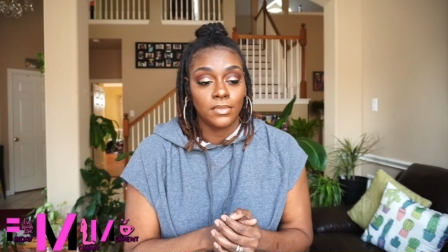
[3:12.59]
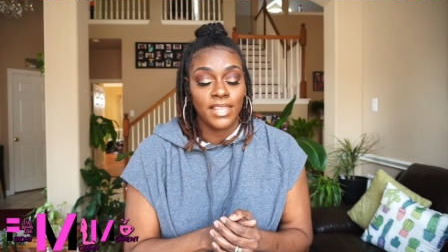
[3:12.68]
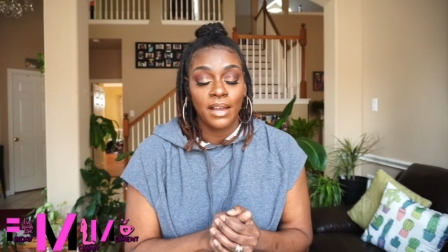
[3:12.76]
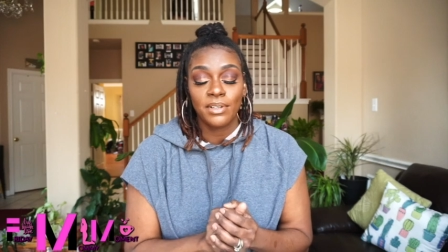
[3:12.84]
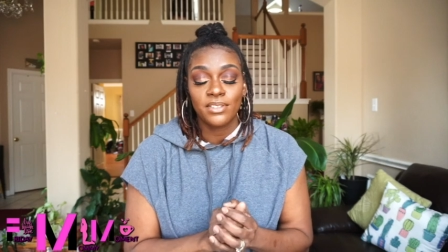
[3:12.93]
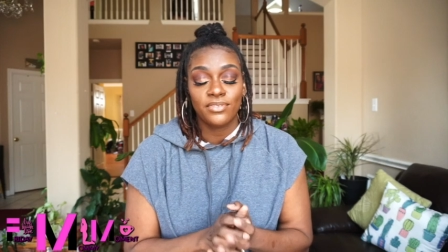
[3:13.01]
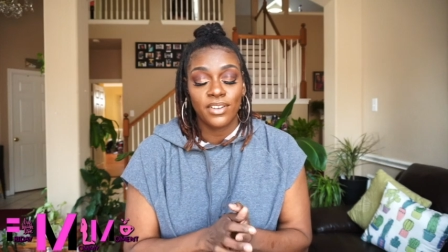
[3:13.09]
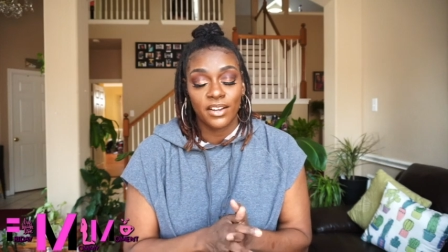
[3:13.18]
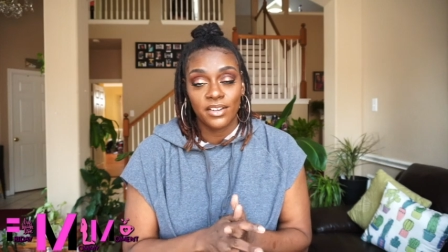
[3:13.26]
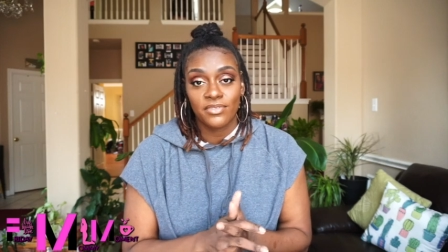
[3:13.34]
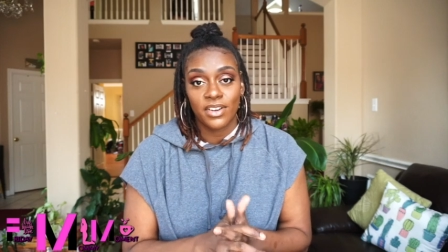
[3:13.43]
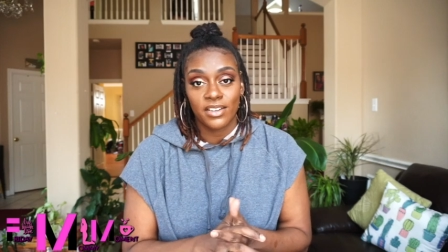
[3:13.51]
That was
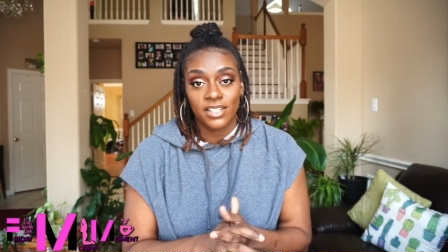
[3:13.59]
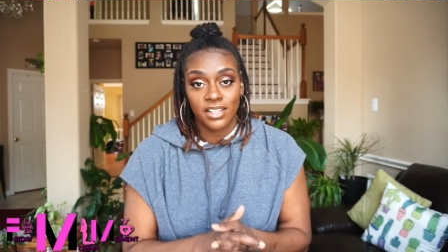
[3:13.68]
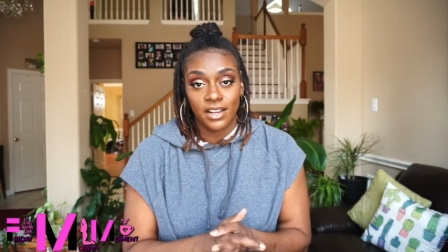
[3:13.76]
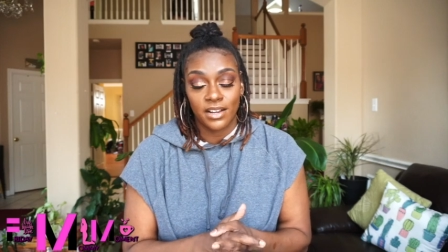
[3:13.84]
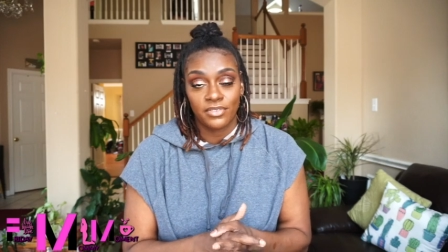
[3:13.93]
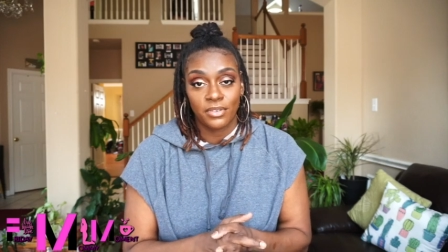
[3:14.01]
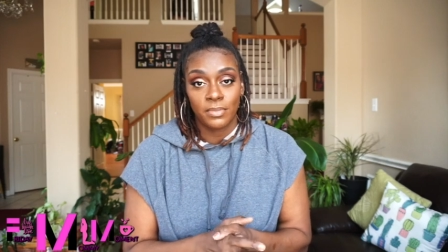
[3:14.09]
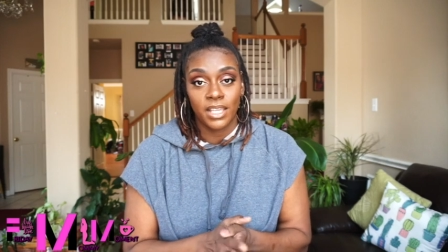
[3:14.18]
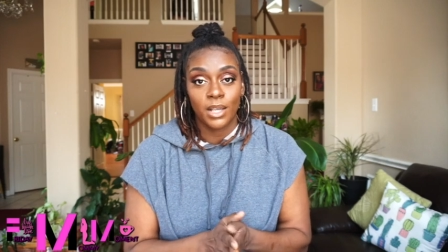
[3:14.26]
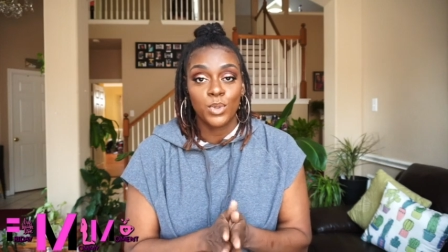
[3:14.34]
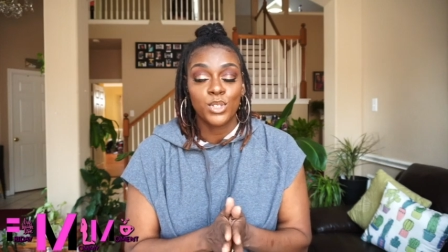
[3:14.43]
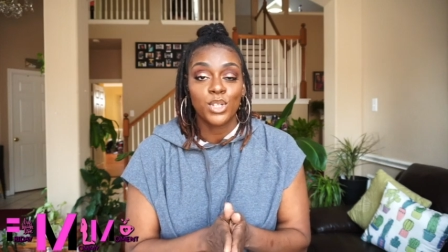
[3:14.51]
very, very scary for me.
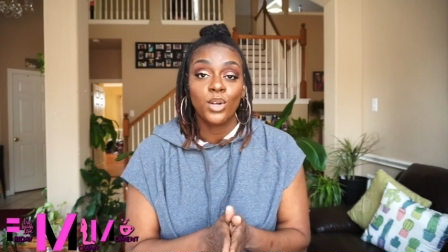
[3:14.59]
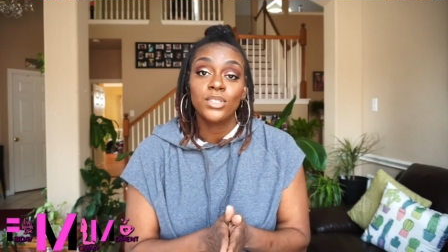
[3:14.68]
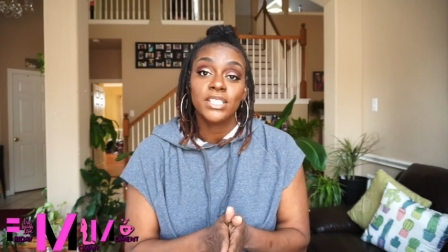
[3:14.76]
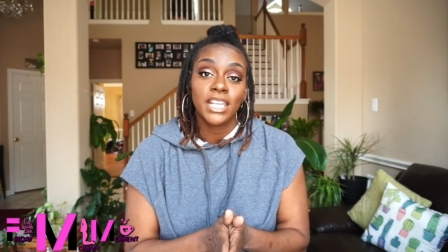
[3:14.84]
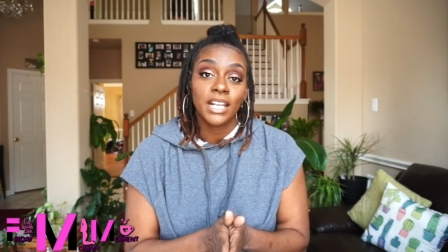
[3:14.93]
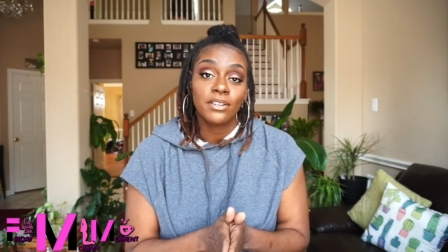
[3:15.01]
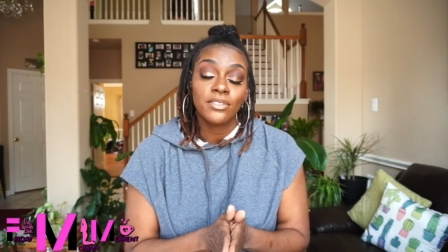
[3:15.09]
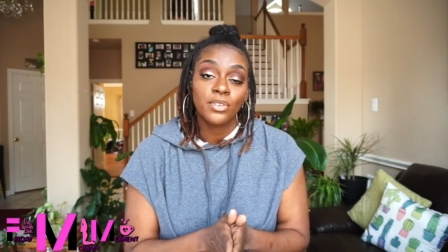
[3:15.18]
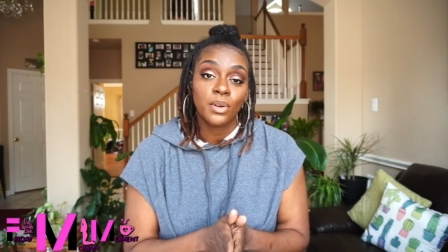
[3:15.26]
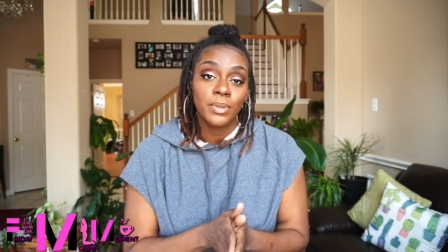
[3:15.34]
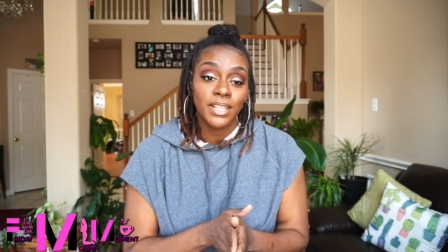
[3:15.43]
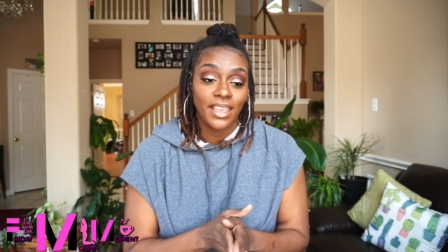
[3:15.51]
It was so scary
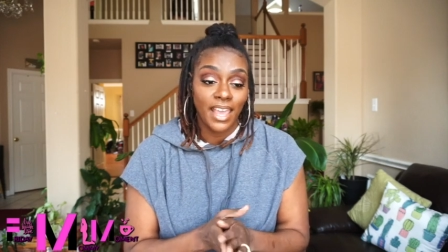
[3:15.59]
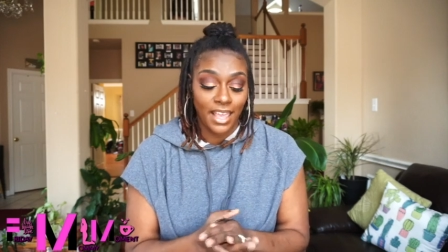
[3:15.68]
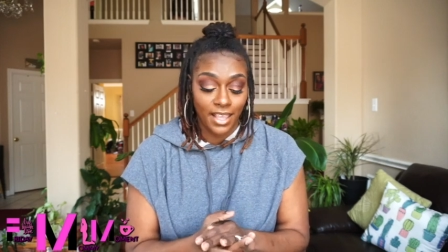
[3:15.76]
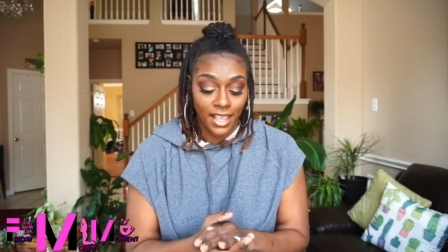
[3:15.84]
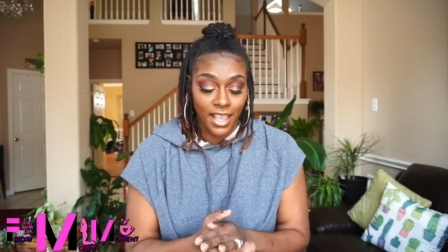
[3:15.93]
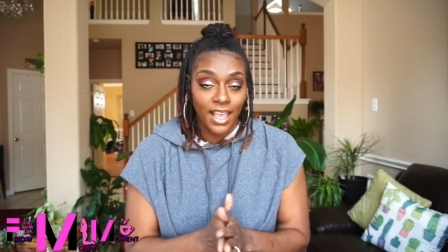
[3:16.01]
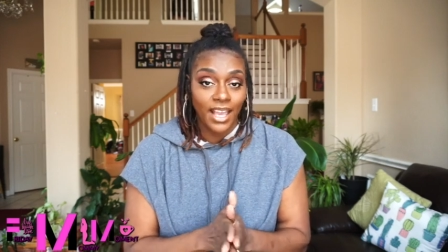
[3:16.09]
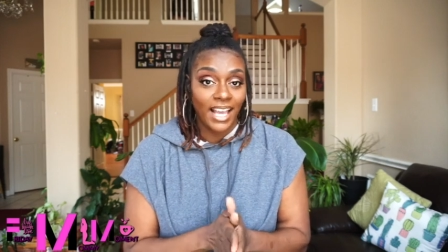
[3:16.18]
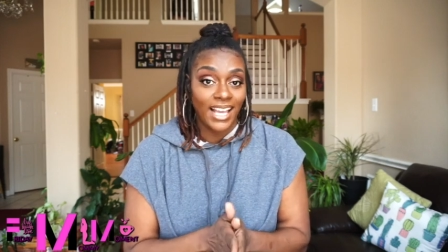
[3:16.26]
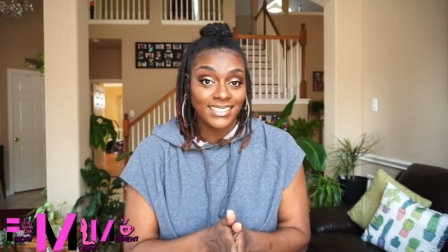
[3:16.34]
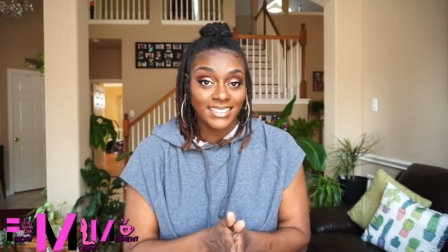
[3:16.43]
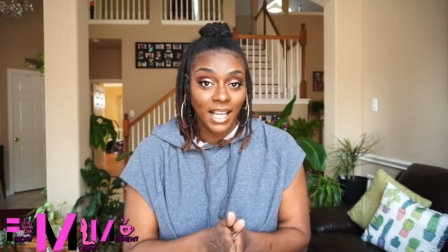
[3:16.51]
for me that
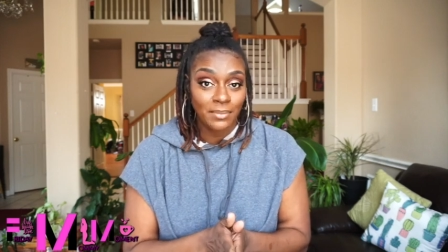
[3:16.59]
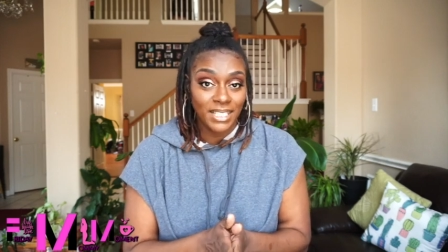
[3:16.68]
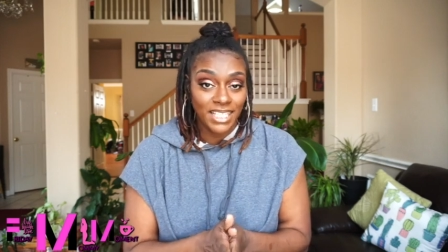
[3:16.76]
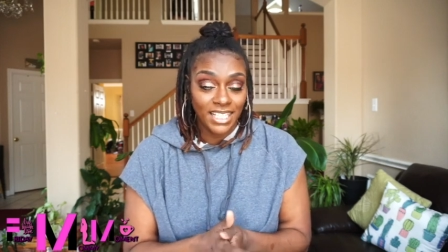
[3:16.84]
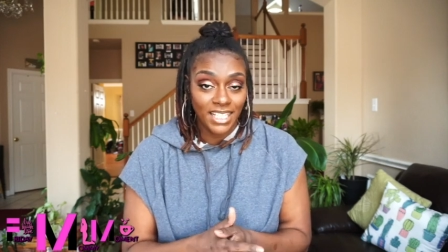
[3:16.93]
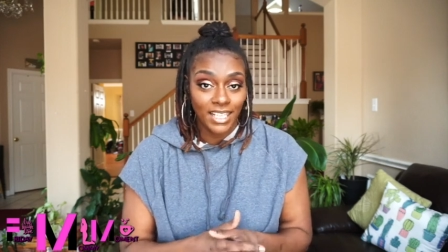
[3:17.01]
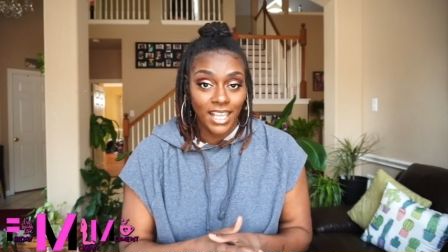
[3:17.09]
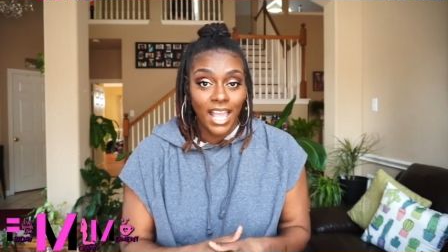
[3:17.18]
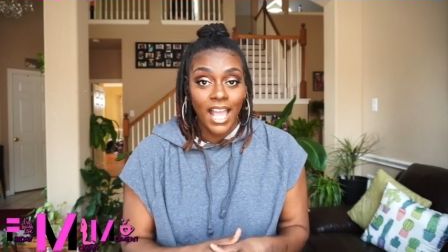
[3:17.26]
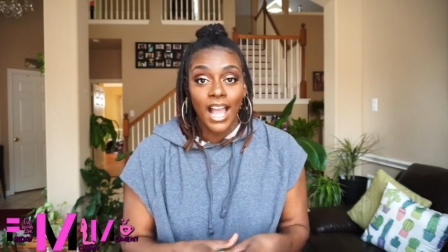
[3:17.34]
I stopped eating.